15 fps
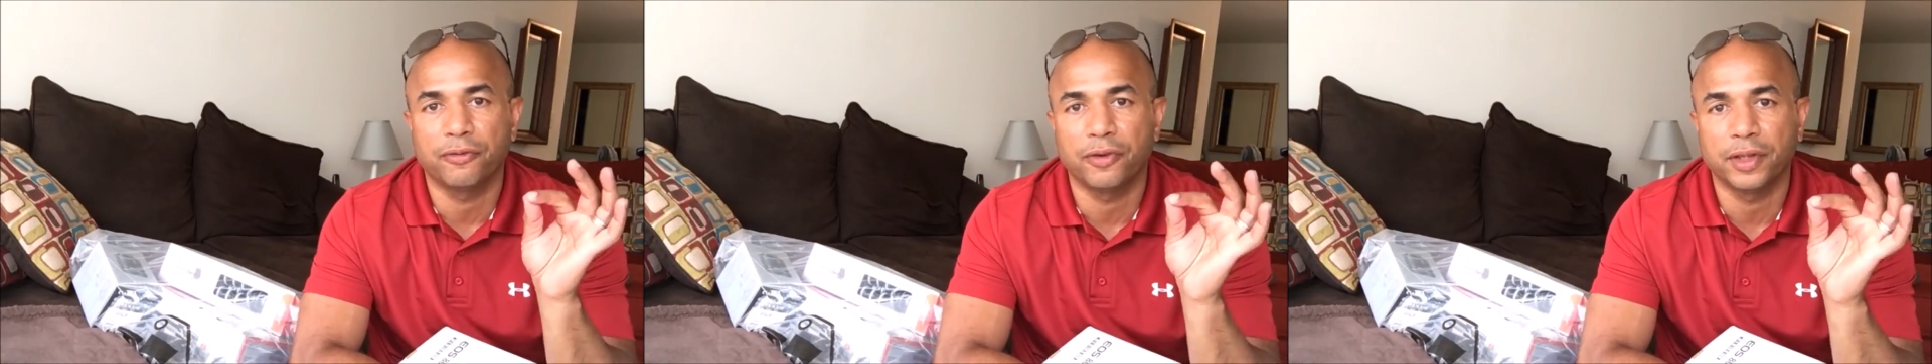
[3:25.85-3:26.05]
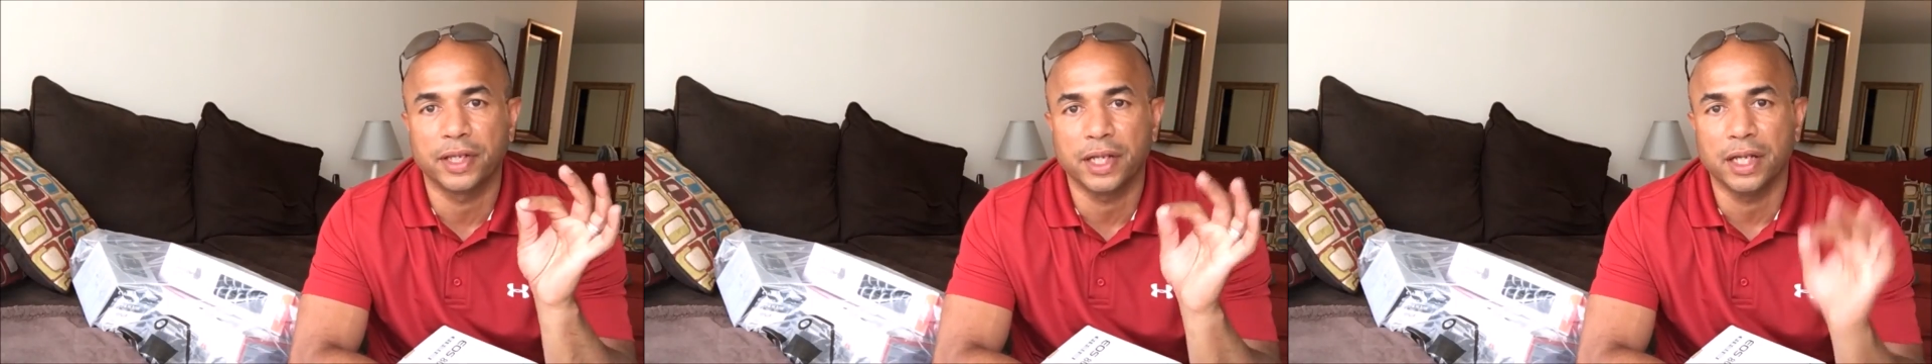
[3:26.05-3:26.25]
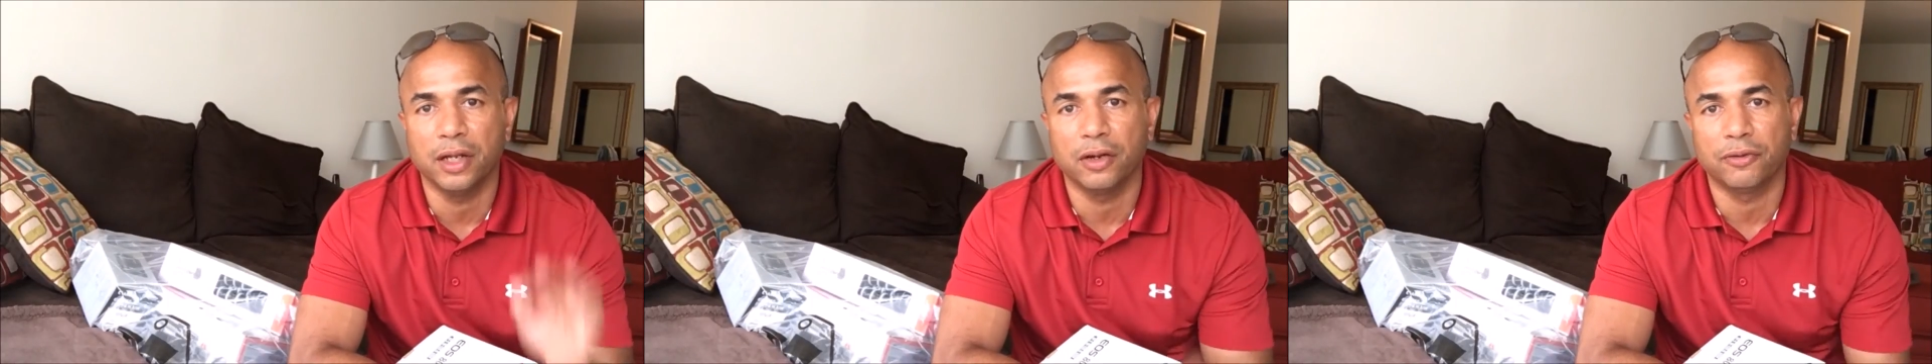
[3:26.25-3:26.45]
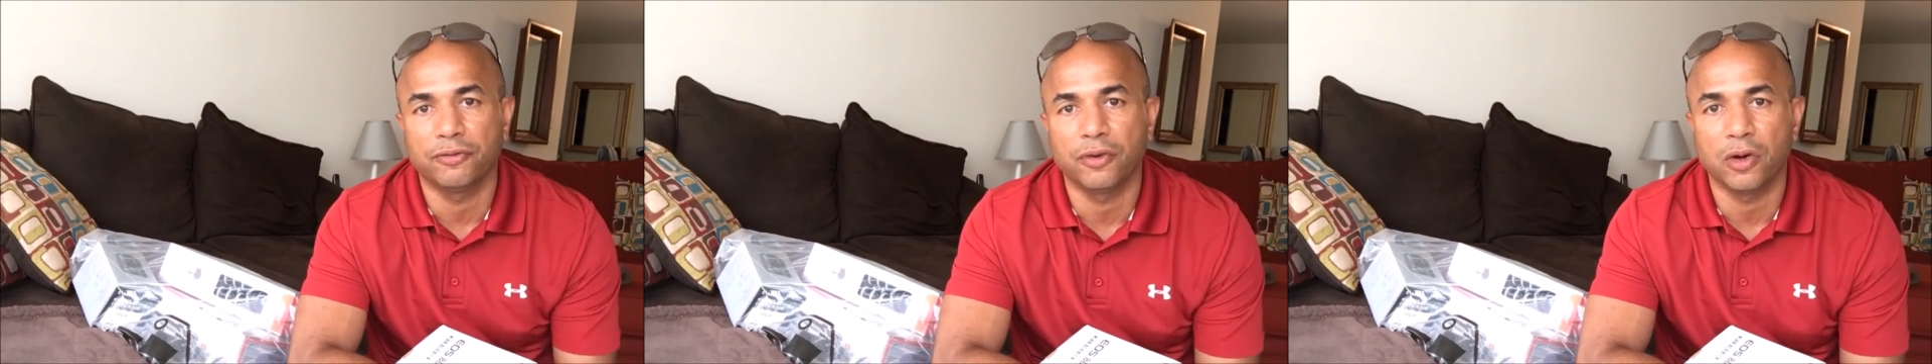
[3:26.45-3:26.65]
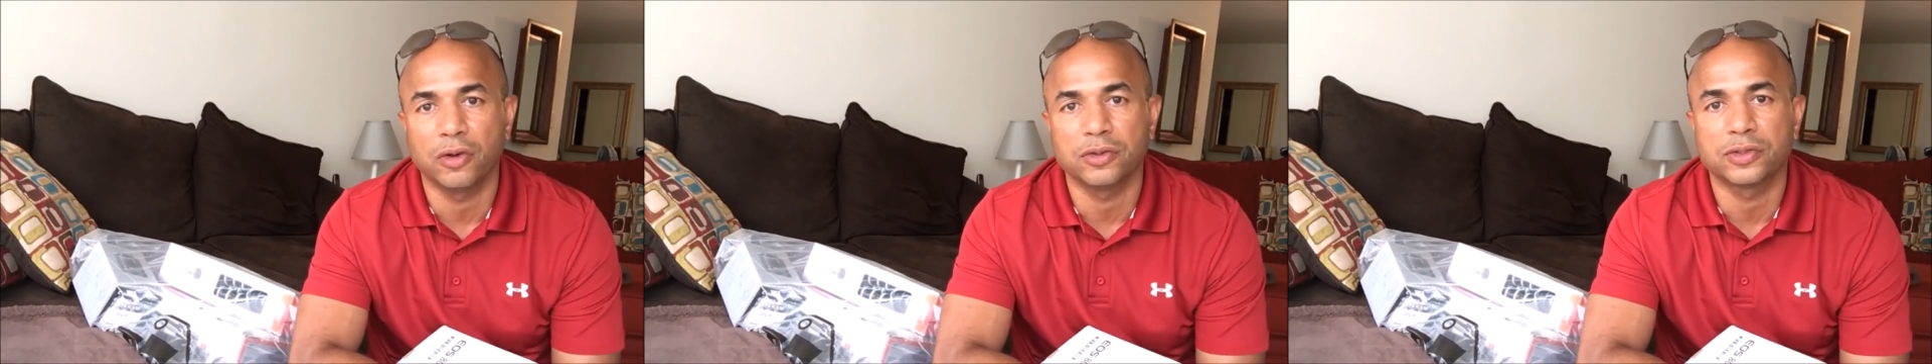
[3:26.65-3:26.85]
for the
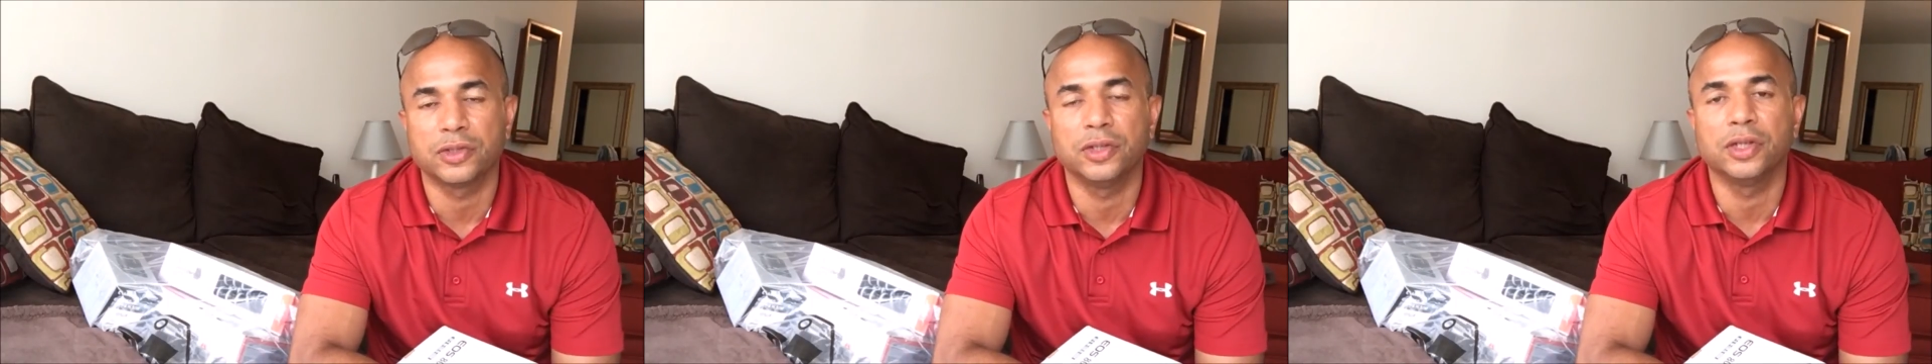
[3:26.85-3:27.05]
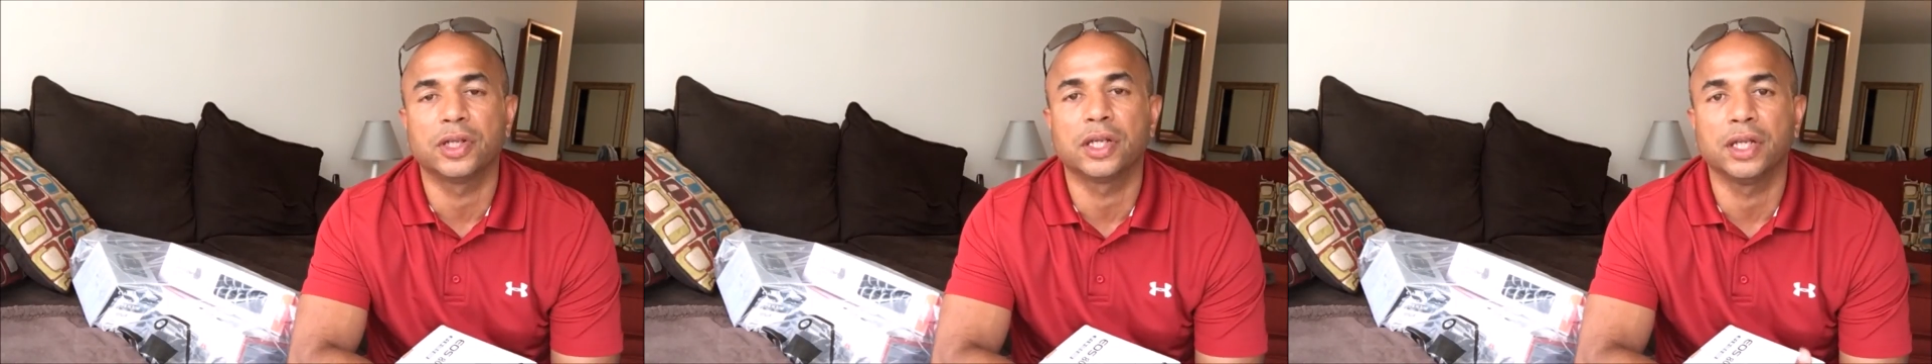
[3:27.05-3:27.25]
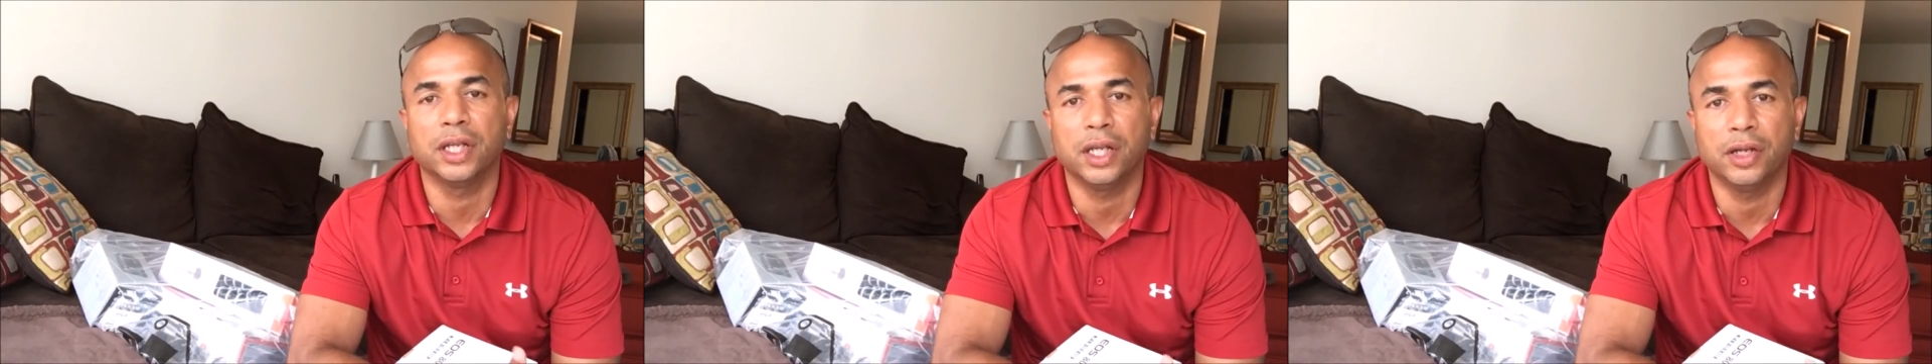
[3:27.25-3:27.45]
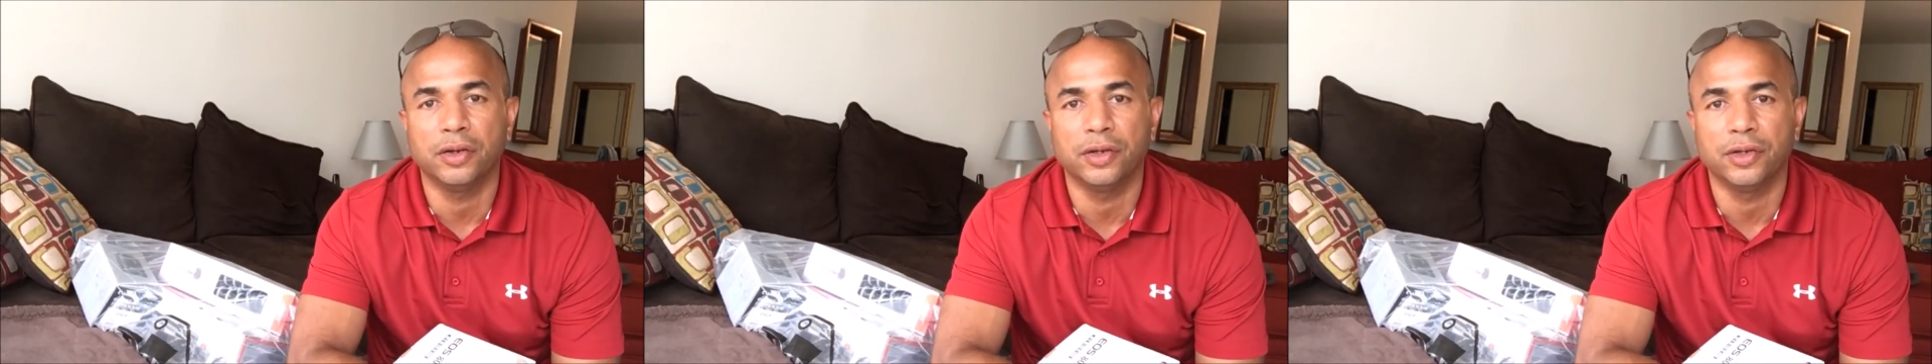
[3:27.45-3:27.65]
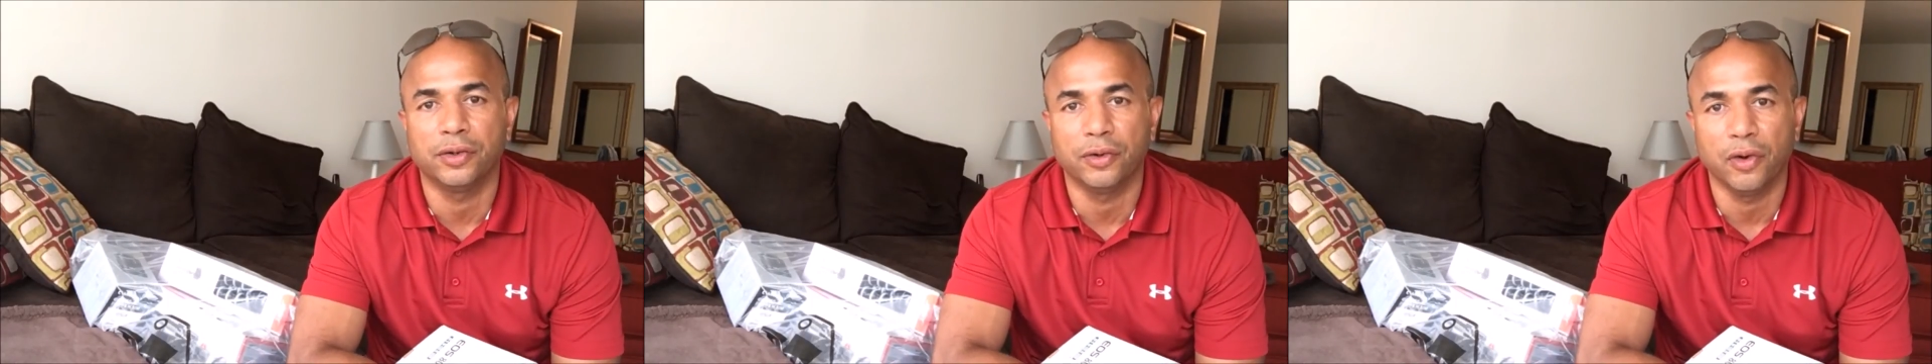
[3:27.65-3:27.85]
earphone so you can hear
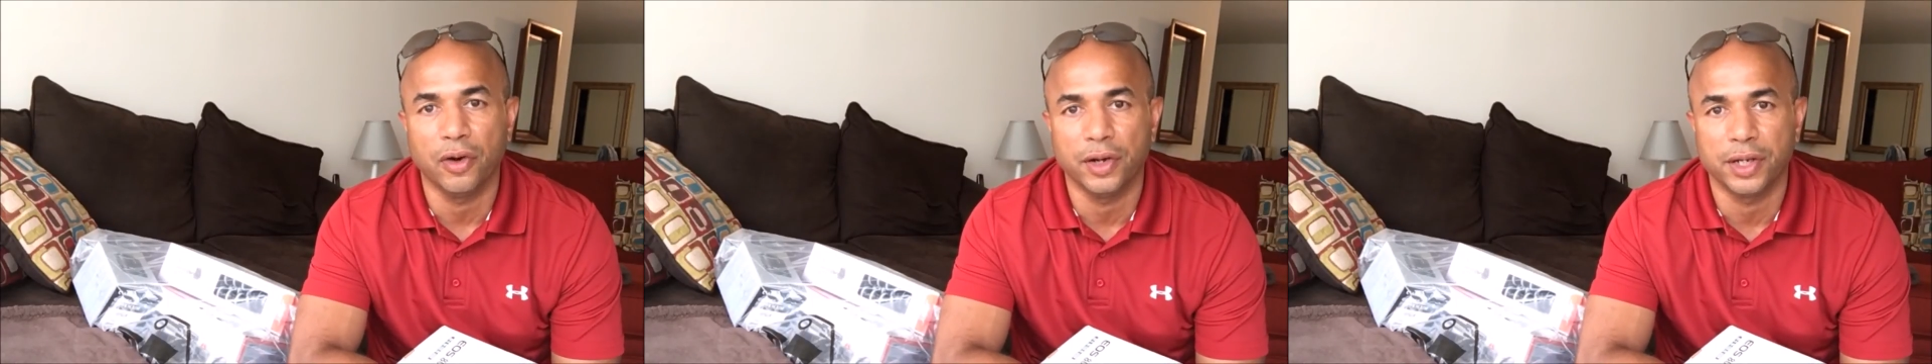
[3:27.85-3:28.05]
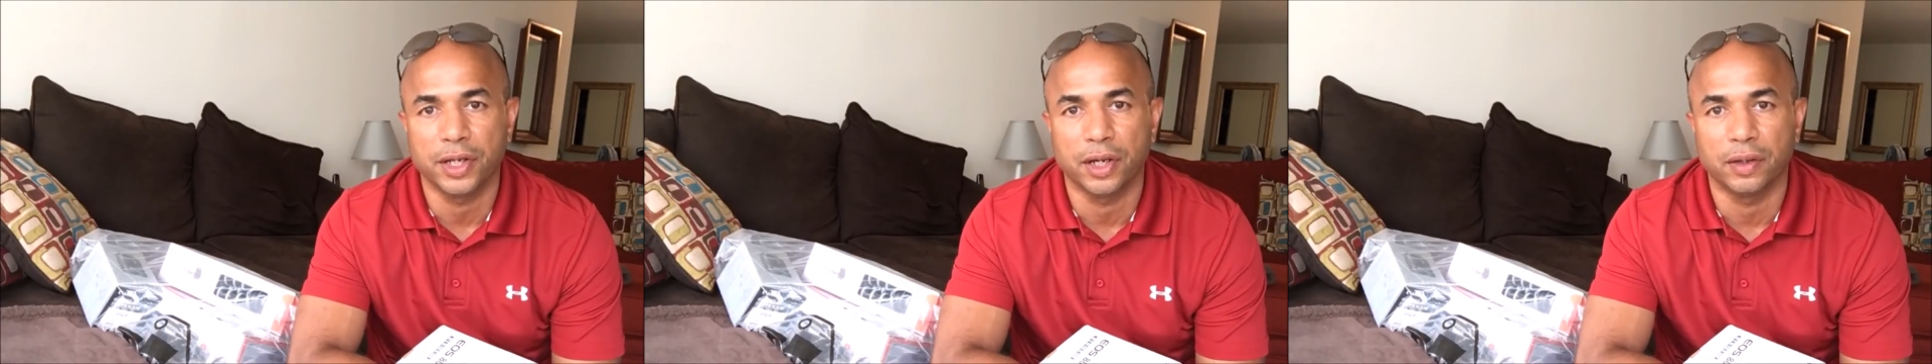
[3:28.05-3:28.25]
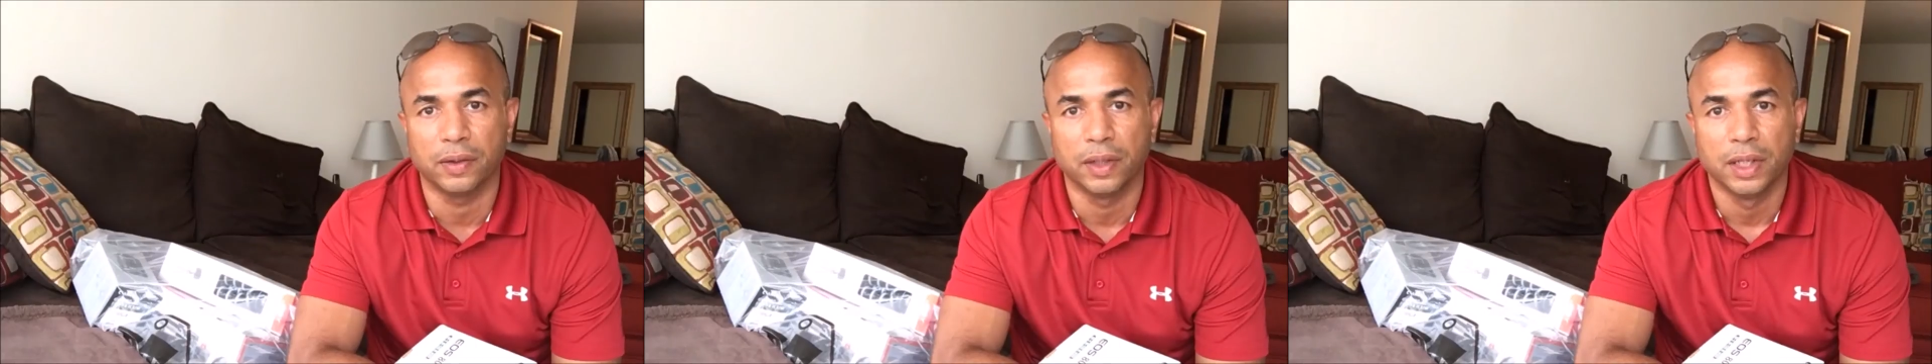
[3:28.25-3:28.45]
your audio.